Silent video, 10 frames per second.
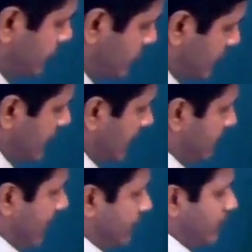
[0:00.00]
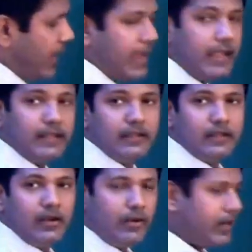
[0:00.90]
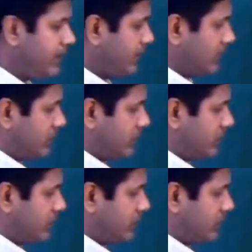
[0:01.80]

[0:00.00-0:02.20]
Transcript: G, and back to A. Alright?